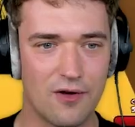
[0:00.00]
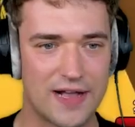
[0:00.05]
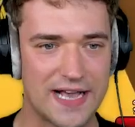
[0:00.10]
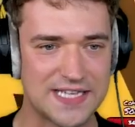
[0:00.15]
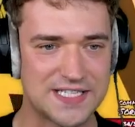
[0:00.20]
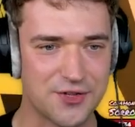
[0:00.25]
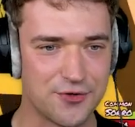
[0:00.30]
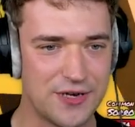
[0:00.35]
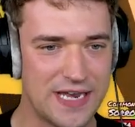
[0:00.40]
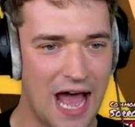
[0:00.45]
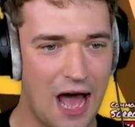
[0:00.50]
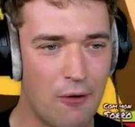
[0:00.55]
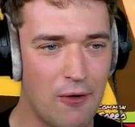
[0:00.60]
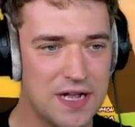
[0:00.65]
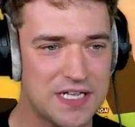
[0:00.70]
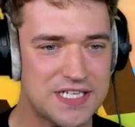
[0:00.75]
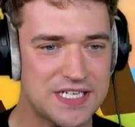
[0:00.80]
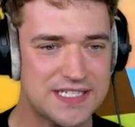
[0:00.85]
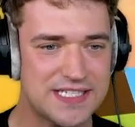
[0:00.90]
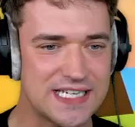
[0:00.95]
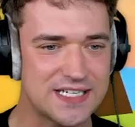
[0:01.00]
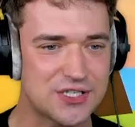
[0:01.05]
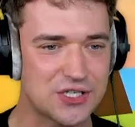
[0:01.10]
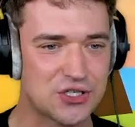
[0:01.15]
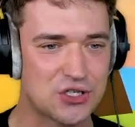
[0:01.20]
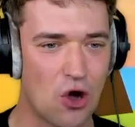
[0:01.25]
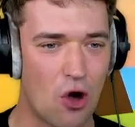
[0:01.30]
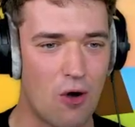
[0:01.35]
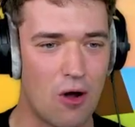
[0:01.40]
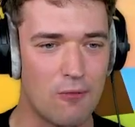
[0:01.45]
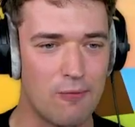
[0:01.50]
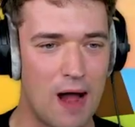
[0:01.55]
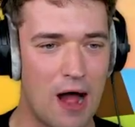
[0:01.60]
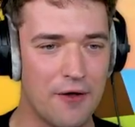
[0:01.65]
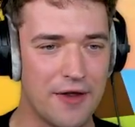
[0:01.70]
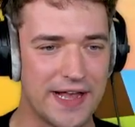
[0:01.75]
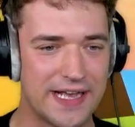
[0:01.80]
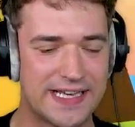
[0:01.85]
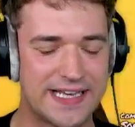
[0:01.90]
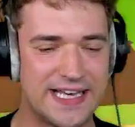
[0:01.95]
Okay, so now I just need to go
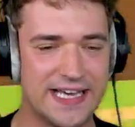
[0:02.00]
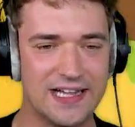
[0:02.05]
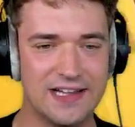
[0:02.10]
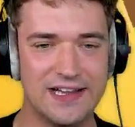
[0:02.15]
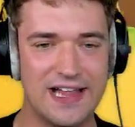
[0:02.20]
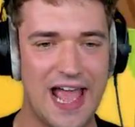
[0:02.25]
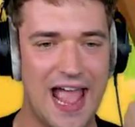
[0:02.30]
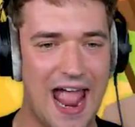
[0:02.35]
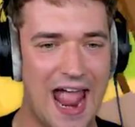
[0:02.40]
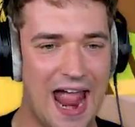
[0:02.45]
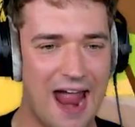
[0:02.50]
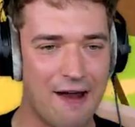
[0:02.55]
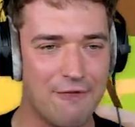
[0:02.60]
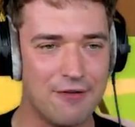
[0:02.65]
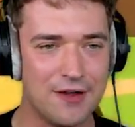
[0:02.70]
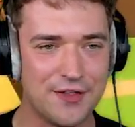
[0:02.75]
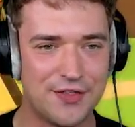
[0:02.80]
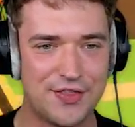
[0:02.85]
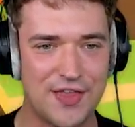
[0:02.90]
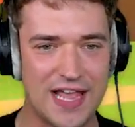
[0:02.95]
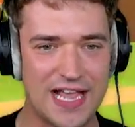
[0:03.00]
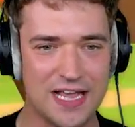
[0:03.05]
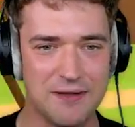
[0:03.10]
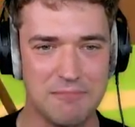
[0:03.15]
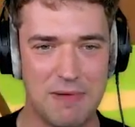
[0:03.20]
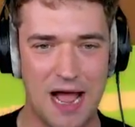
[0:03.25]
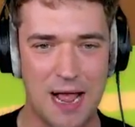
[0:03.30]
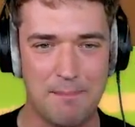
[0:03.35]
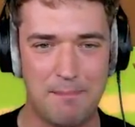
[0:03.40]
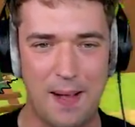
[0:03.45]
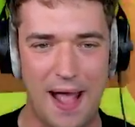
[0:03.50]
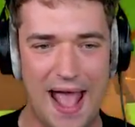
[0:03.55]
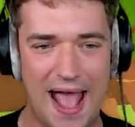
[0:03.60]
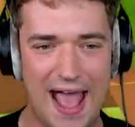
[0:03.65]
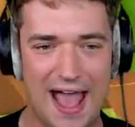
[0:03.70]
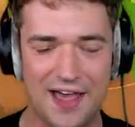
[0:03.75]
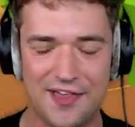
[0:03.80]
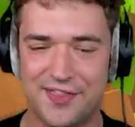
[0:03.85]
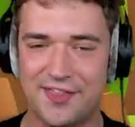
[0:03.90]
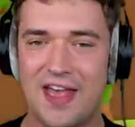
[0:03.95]
around and kill everything in my
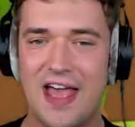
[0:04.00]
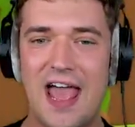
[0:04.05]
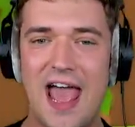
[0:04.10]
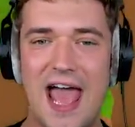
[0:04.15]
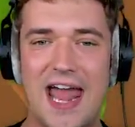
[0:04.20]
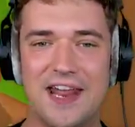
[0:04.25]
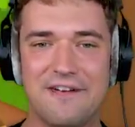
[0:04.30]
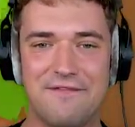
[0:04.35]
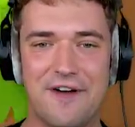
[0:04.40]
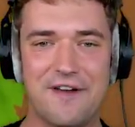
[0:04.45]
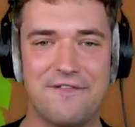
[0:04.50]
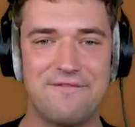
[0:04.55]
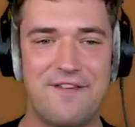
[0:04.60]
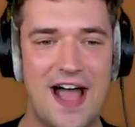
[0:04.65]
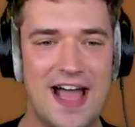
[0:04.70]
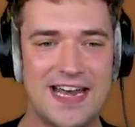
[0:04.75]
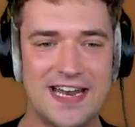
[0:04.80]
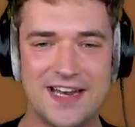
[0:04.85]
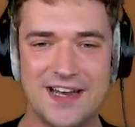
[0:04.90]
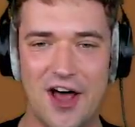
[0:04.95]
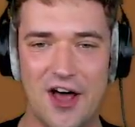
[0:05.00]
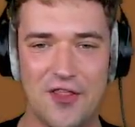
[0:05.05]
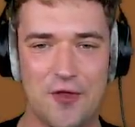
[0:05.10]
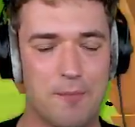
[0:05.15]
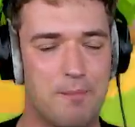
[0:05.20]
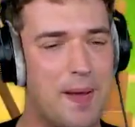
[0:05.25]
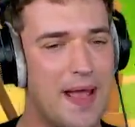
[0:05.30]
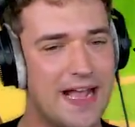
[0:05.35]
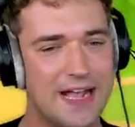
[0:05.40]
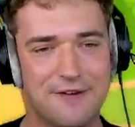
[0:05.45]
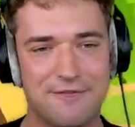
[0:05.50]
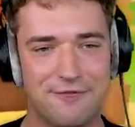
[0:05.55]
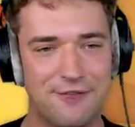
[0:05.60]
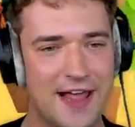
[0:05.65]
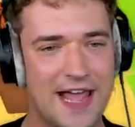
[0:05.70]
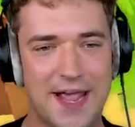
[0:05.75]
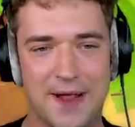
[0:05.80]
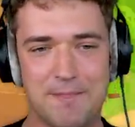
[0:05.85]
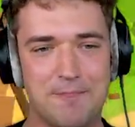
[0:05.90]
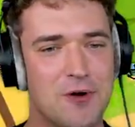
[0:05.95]
path. And if I find another Pink
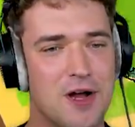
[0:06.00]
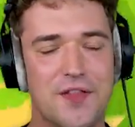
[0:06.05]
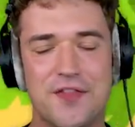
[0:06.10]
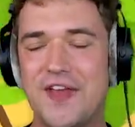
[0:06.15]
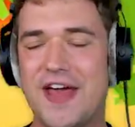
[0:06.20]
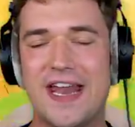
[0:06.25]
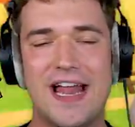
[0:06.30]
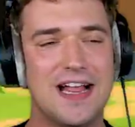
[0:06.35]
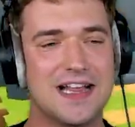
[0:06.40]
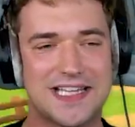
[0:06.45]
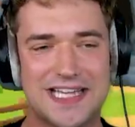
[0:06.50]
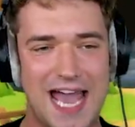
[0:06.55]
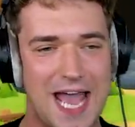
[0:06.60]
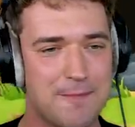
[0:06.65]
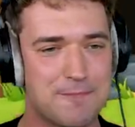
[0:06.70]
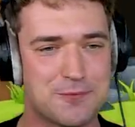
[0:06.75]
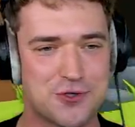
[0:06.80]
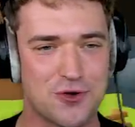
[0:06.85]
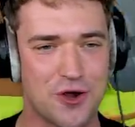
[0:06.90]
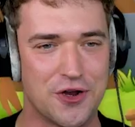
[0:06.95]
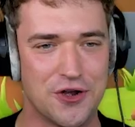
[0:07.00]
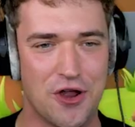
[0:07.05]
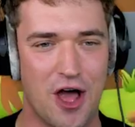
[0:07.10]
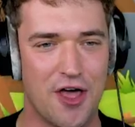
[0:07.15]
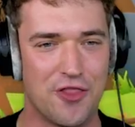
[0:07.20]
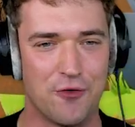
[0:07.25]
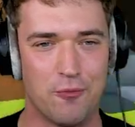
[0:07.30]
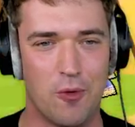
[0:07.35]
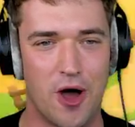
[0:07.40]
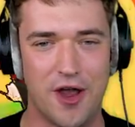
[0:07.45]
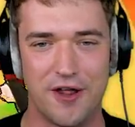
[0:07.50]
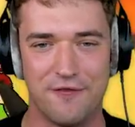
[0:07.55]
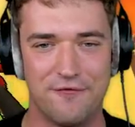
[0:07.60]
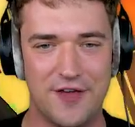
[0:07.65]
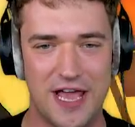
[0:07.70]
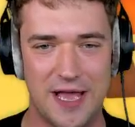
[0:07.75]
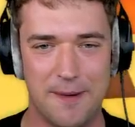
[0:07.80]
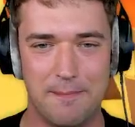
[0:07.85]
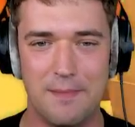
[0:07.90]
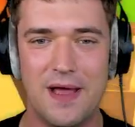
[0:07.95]
Flame, well, then I'll capture another one of
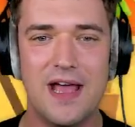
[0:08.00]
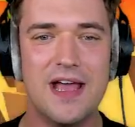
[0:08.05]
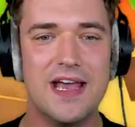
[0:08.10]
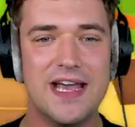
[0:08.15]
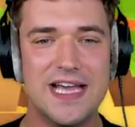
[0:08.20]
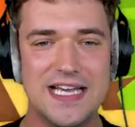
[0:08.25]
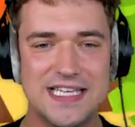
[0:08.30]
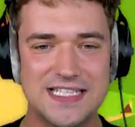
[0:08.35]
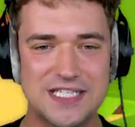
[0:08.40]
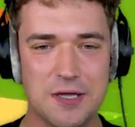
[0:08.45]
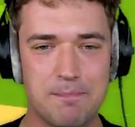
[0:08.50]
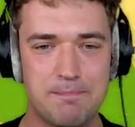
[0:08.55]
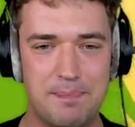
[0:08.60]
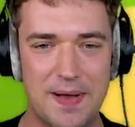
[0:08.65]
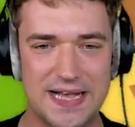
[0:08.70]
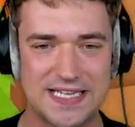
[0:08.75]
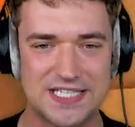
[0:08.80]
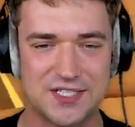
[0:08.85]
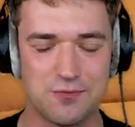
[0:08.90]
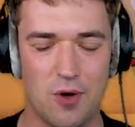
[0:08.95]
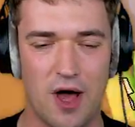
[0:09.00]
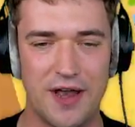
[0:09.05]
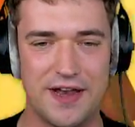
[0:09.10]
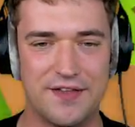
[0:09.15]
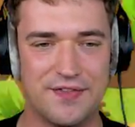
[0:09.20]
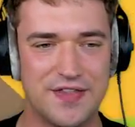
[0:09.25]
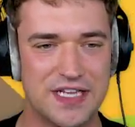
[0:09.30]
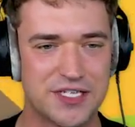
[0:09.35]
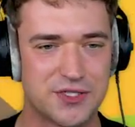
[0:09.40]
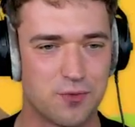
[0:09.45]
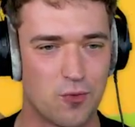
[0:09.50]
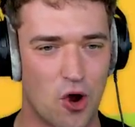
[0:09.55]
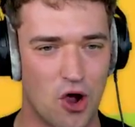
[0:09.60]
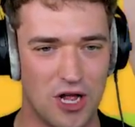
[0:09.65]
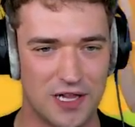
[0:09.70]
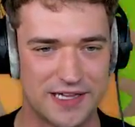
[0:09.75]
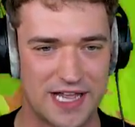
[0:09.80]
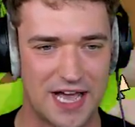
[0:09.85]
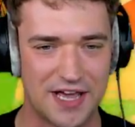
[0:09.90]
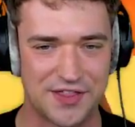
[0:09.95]
him. He's the best one in this
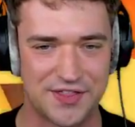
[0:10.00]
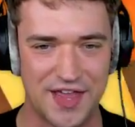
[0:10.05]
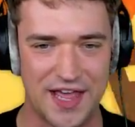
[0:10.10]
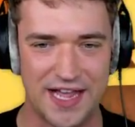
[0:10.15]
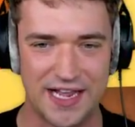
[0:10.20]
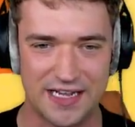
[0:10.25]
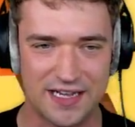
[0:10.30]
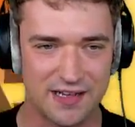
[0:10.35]
world, I think.